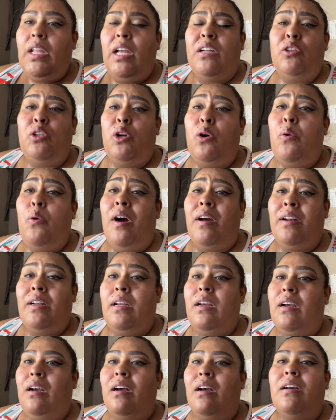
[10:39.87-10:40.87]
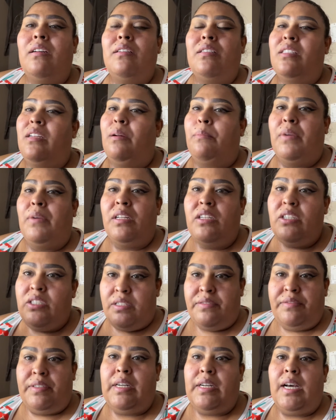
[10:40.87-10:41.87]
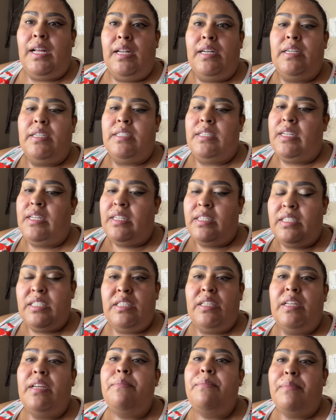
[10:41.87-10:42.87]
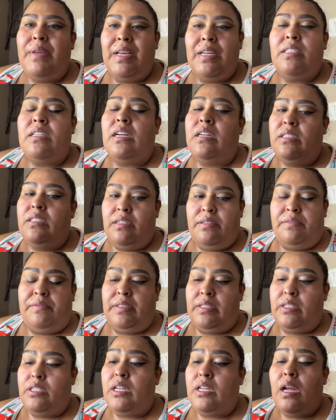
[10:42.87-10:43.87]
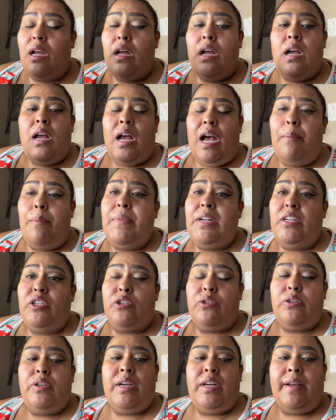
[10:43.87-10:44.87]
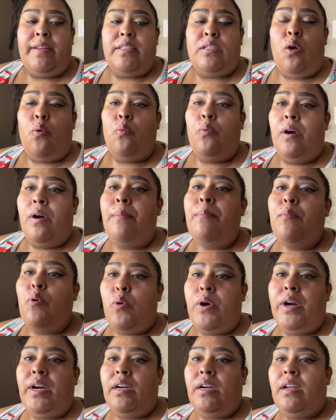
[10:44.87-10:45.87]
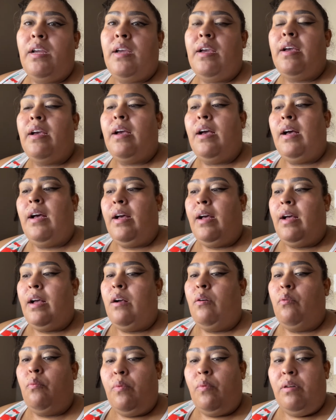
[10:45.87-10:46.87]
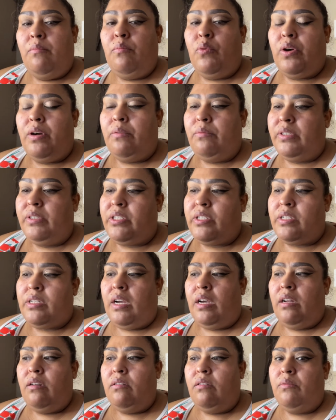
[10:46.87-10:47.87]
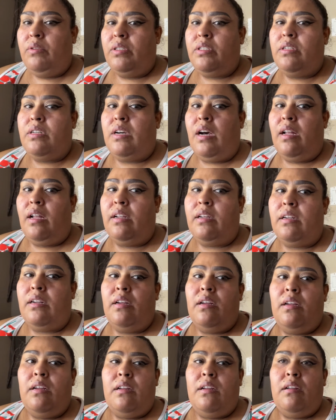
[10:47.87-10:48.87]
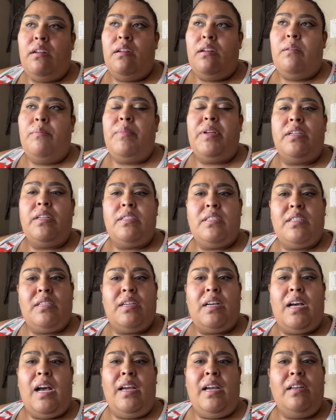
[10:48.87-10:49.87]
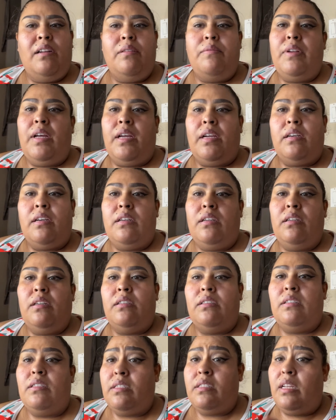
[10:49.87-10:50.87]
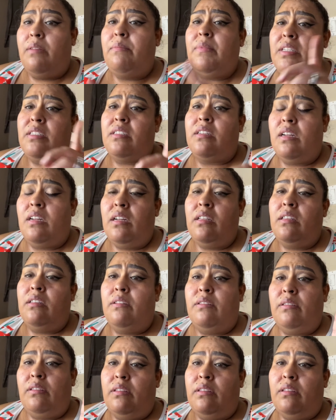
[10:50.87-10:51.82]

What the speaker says: throw on some other different colors, and it makes a difference. I'm gonna show you guys one more, which I don't know what to call it, but it's kind of like the same as the